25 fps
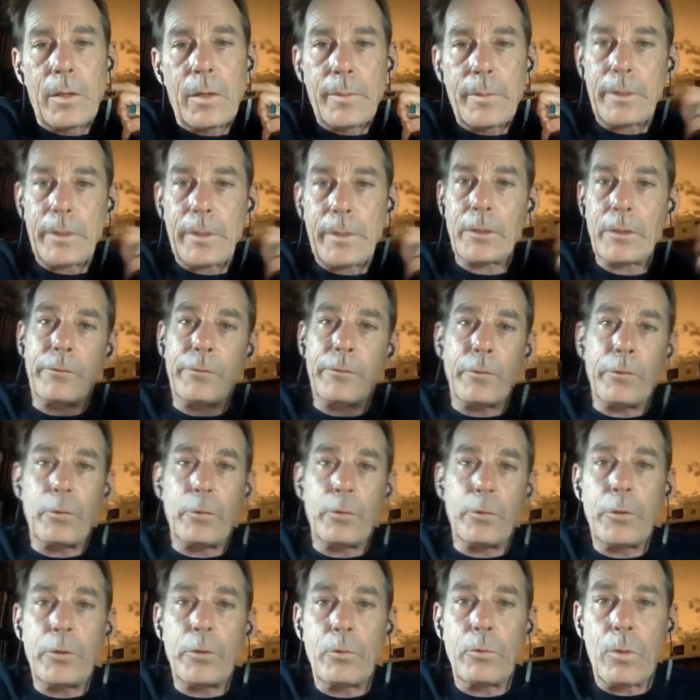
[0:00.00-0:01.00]
because of
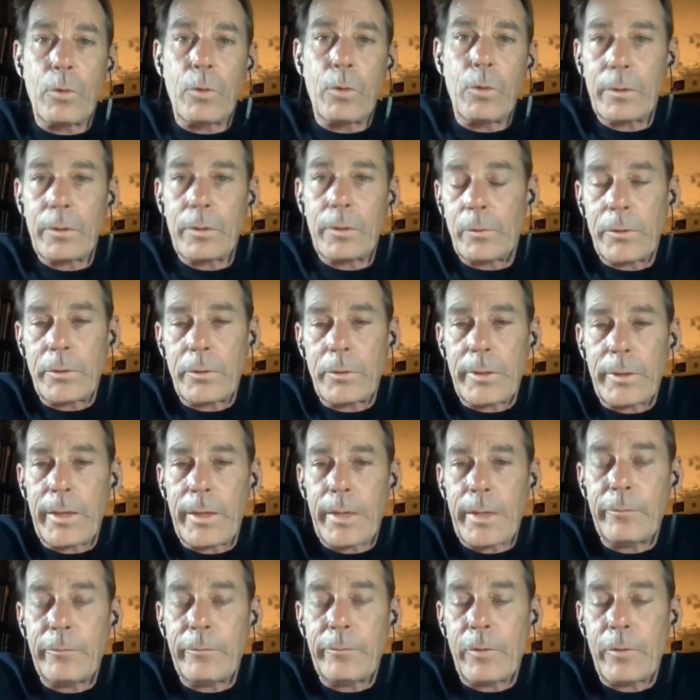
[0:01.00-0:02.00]
who you are and where you
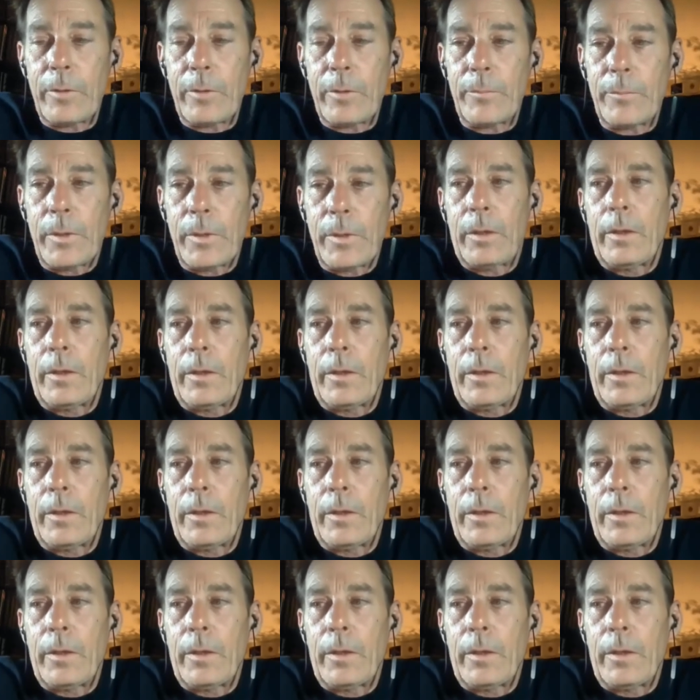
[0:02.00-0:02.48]
came from